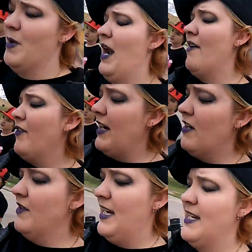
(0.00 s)
But every
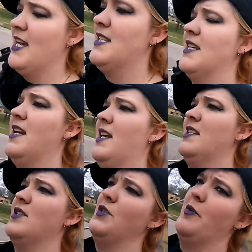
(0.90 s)
year that he does it, it
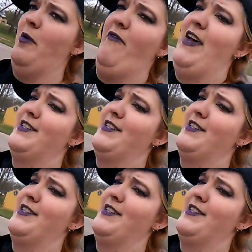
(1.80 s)
gets a little bit